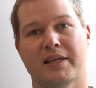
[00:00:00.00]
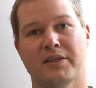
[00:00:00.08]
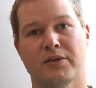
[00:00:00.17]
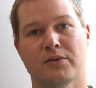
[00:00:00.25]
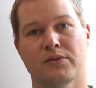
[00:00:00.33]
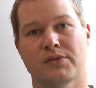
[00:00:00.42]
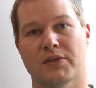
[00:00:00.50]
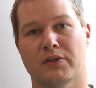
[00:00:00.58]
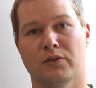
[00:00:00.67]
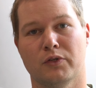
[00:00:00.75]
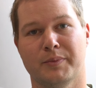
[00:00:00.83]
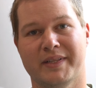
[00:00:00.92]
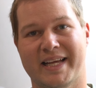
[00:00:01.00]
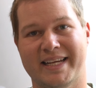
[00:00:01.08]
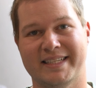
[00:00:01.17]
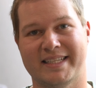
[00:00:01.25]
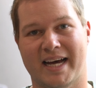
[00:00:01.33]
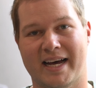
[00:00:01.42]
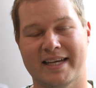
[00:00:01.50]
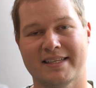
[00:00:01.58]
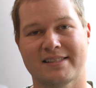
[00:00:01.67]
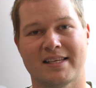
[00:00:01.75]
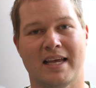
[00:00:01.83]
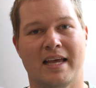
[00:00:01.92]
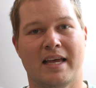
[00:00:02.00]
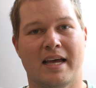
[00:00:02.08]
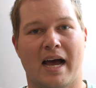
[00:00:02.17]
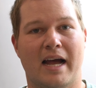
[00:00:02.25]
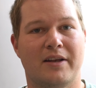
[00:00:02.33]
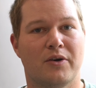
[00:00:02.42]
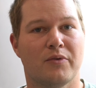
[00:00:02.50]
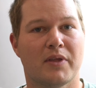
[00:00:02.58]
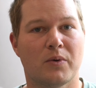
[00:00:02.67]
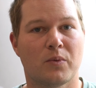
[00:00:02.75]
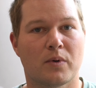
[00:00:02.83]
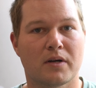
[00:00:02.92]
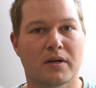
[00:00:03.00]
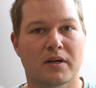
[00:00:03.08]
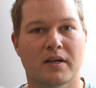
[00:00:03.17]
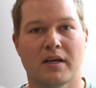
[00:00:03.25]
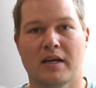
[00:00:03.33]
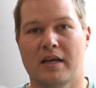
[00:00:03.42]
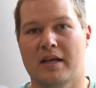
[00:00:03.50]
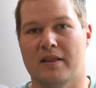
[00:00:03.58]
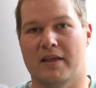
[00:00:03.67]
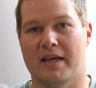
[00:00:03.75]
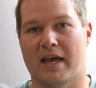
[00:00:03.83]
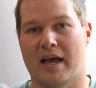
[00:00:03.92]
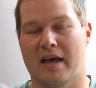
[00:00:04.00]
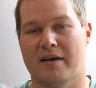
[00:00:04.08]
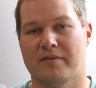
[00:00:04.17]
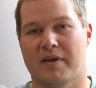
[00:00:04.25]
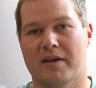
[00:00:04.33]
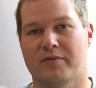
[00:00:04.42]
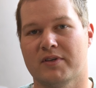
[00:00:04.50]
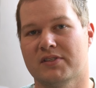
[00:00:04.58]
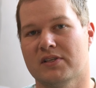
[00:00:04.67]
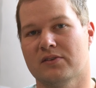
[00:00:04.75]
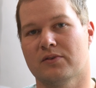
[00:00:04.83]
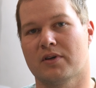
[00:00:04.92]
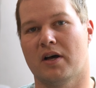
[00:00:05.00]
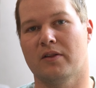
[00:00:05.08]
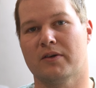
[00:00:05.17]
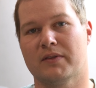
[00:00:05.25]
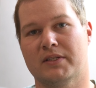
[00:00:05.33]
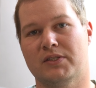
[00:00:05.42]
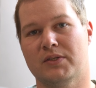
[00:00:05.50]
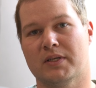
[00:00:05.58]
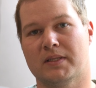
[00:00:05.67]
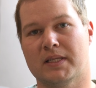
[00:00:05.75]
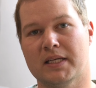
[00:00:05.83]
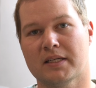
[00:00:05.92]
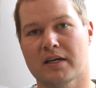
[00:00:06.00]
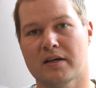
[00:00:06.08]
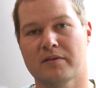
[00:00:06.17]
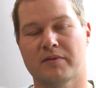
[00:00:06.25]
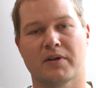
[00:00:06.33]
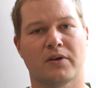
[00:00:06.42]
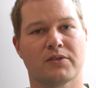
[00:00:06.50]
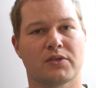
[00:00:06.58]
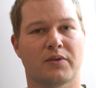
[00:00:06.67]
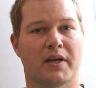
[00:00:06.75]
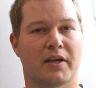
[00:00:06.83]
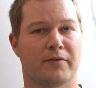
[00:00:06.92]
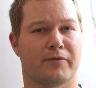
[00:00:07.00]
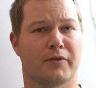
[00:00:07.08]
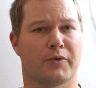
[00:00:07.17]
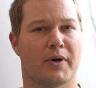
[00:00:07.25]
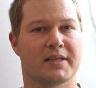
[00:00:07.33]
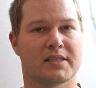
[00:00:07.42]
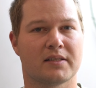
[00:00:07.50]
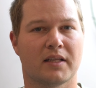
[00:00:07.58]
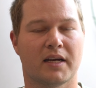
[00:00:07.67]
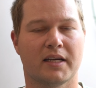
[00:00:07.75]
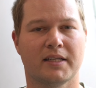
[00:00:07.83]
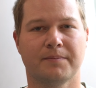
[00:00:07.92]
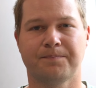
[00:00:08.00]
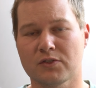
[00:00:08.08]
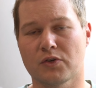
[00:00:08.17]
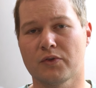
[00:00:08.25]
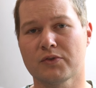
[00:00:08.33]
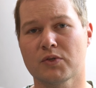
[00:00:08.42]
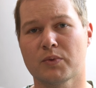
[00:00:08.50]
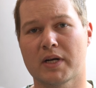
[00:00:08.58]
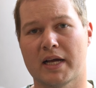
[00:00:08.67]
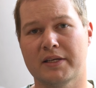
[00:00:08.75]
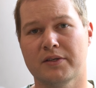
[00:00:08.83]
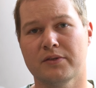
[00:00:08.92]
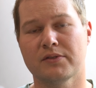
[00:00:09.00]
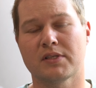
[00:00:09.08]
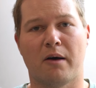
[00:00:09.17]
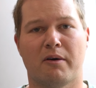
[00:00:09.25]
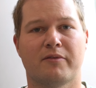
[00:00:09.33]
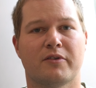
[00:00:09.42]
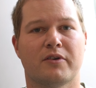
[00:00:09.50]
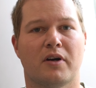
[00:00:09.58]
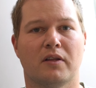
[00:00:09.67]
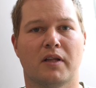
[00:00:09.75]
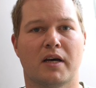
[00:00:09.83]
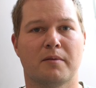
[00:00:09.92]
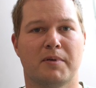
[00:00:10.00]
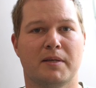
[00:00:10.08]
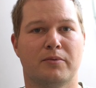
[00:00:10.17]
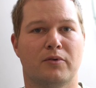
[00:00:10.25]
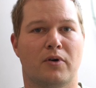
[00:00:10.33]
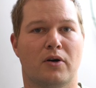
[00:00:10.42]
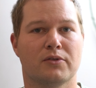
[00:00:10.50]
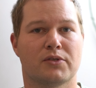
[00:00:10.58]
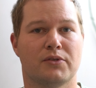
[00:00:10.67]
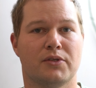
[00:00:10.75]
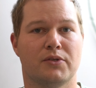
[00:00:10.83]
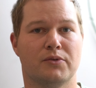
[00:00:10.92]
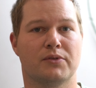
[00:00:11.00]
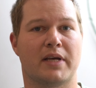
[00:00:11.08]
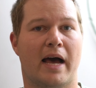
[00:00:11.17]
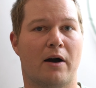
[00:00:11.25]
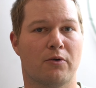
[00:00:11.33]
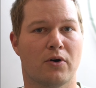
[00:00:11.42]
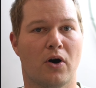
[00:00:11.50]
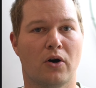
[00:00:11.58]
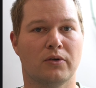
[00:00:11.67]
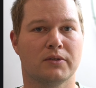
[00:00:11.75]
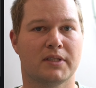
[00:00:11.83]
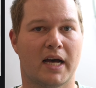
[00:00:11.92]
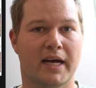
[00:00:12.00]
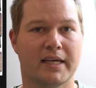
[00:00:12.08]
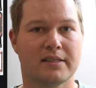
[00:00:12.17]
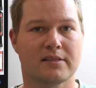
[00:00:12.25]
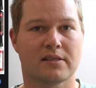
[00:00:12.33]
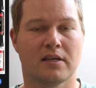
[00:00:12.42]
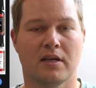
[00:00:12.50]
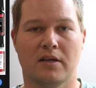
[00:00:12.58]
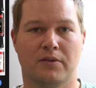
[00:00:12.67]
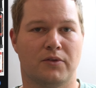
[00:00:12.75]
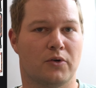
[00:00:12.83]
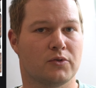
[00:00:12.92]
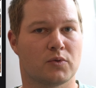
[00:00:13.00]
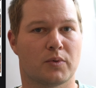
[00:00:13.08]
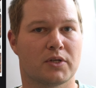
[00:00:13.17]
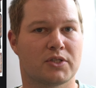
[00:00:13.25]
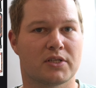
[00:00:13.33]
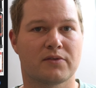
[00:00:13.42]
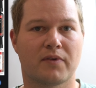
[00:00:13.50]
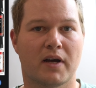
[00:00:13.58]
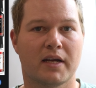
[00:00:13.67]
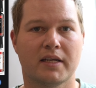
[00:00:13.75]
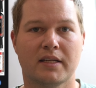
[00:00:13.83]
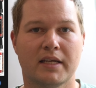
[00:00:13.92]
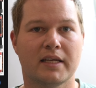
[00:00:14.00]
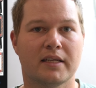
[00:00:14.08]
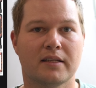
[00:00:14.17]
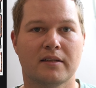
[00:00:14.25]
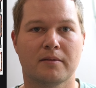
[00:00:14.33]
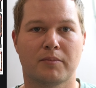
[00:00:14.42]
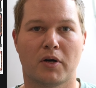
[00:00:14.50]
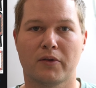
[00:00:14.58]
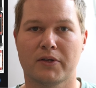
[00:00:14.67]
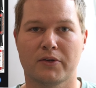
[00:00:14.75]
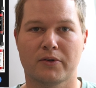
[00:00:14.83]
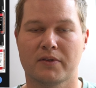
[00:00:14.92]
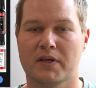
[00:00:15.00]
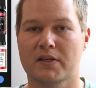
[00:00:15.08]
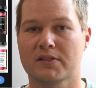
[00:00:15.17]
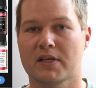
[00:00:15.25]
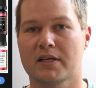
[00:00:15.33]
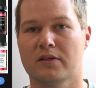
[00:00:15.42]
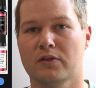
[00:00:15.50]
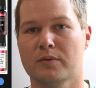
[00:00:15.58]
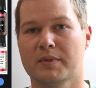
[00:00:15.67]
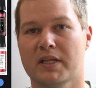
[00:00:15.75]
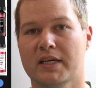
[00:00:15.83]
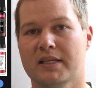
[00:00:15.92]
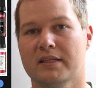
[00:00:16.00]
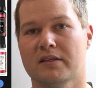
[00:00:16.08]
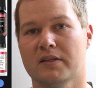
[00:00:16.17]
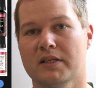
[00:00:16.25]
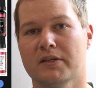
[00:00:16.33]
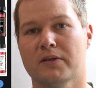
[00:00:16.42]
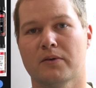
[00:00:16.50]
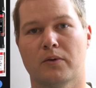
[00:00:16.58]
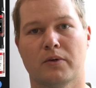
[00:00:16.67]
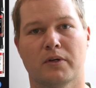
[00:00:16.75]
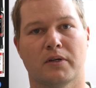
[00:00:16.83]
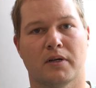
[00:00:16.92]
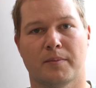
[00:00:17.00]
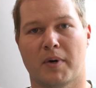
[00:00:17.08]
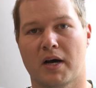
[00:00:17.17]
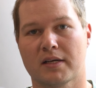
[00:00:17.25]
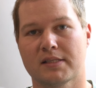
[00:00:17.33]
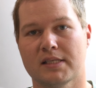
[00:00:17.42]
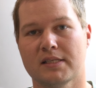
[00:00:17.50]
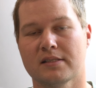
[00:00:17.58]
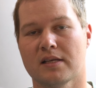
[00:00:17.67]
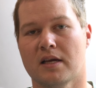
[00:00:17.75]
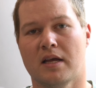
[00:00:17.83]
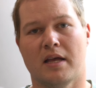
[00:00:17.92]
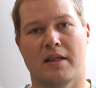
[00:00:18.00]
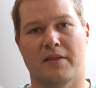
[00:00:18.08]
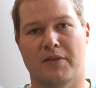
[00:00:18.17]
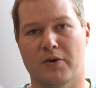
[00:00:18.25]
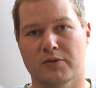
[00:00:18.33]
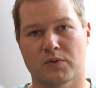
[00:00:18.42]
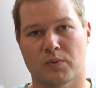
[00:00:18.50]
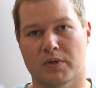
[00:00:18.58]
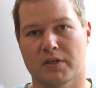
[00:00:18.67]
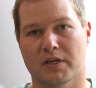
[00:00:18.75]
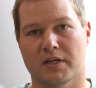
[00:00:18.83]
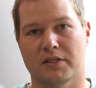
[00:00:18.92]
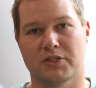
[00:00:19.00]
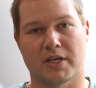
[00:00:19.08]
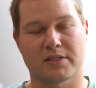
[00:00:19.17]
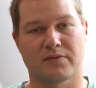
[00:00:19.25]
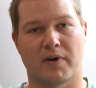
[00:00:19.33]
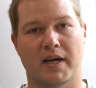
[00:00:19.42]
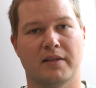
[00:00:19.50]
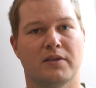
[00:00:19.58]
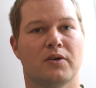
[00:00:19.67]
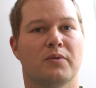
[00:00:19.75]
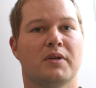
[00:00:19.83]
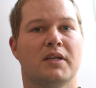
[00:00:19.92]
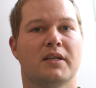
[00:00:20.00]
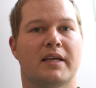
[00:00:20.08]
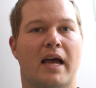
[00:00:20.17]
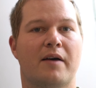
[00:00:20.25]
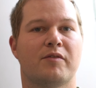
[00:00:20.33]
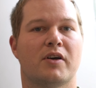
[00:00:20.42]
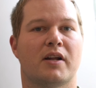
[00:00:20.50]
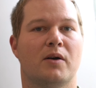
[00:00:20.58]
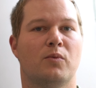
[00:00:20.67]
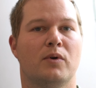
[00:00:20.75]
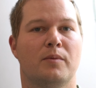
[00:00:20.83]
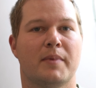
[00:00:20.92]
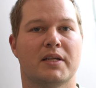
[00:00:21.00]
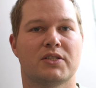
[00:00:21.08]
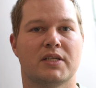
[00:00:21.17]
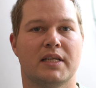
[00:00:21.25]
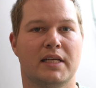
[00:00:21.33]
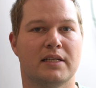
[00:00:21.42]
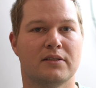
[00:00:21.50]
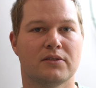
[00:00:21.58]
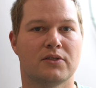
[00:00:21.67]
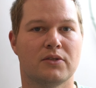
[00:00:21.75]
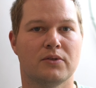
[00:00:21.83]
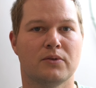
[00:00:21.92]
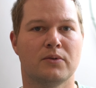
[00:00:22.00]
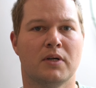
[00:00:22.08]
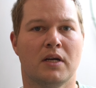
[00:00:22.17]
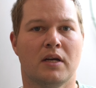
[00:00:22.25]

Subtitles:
use the Alumilite dyes. I know they work. They have every single color that you could think of and also like a fluorescent line. So those are what I use. However, a lot of people also use alcohol dyes. Those work just fine in polyurethanes like Alumilite Clear or epoxies. Those work just fine. The only caveat I will mention into